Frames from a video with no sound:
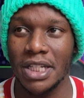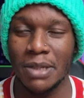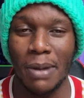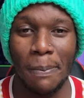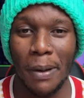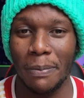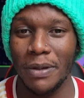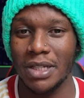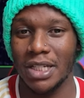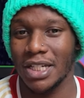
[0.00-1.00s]
City by Pep
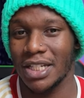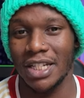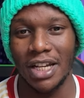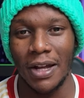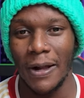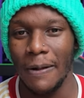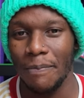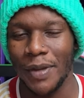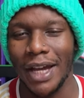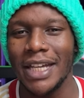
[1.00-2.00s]
is just
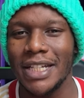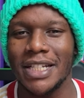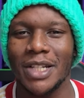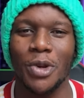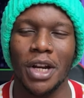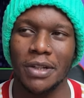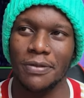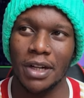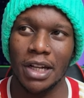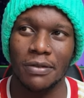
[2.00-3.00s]
like, he's just on a
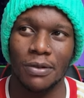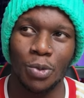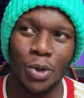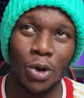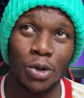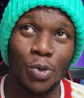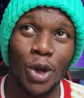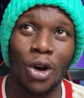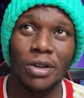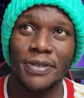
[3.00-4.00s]
different level. We
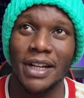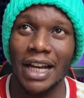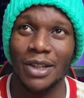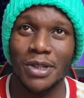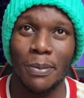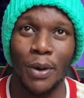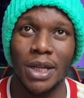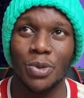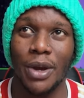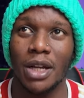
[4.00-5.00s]
all felt like there was a
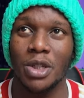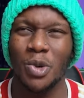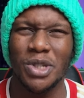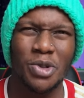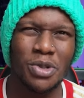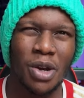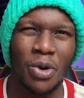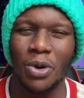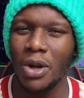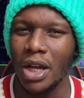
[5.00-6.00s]
point where 2 seasons
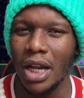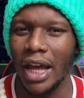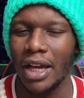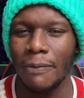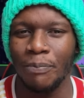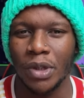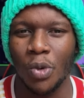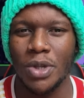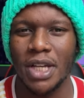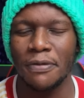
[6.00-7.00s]
ago, like,
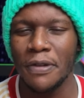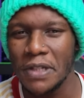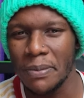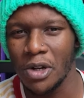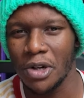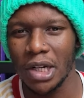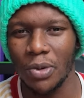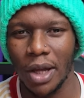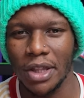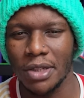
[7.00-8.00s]
was that 50 million really
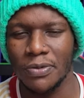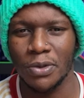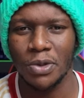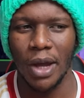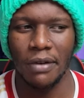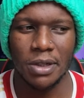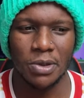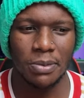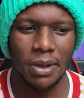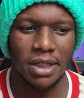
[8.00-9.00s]
worth it to
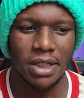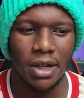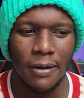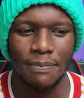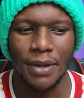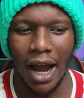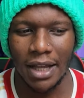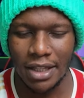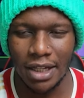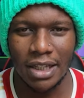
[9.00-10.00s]
Everton? But I
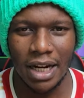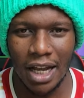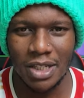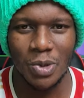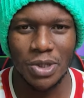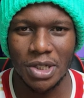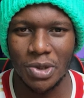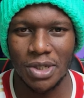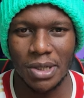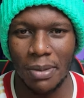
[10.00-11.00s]
think the last 2
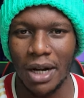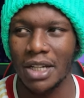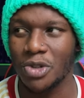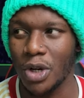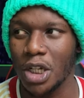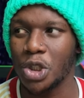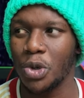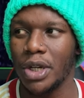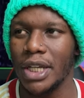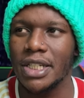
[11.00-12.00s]
seasons, the man has really
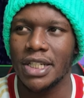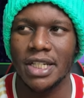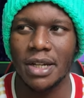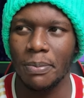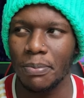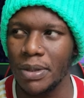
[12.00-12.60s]
showed he's just a